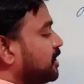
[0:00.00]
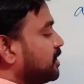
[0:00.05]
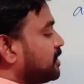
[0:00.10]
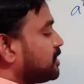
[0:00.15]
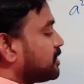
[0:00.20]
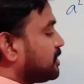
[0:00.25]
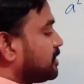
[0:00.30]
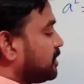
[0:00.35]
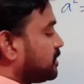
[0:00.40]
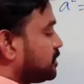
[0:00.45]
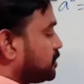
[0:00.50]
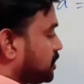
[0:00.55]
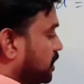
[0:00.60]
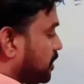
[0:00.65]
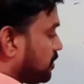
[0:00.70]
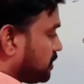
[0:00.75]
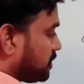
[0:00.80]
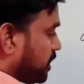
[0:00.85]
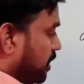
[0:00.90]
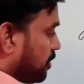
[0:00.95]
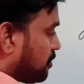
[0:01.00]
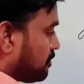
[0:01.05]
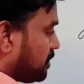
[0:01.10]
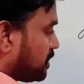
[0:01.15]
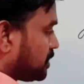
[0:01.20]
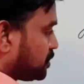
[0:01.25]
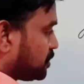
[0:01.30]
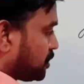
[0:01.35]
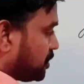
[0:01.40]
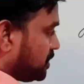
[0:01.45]
The
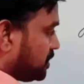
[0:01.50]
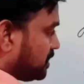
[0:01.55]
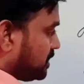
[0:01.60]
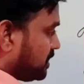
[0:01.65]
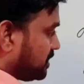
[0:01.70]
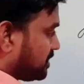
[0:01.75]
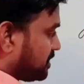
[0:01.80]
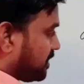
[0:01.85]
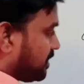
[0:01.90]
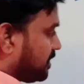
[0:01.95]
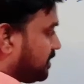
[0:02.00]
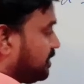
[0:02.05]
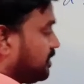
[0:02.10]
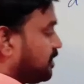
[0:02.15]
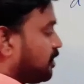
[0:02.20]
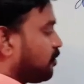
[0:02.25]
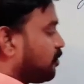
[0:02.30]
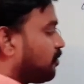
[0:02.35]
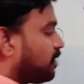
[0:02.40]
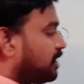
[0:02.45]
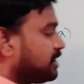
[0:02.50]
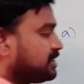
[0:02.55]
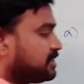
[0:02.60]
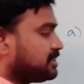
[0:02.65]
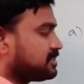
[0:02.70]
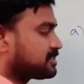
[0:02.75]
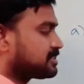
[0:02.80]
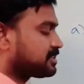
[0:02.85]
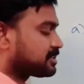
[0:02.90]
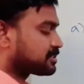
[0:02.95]
number 23, what
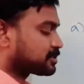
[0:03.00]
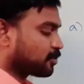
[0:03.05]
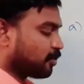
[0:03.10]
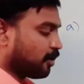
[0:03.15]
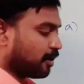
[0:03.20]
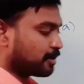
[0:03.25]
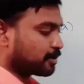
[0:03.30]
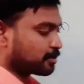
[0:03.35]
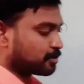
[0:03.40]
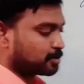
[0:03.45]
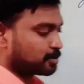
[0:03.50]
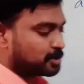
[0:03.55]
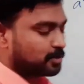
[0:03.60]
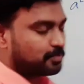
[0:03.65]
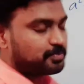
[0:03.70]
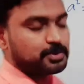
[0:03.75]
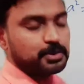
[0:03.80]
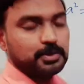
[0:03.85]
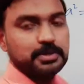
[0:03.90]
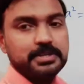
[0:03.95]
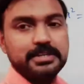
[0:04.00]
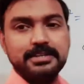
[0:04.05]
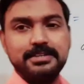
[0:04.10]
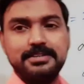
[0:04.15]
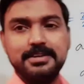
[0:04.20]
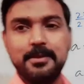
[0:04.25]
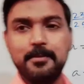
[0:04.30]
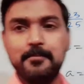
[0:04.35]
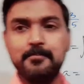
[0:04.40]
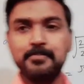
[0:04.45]
is the square root of
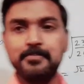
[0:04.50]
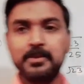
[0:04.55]
23?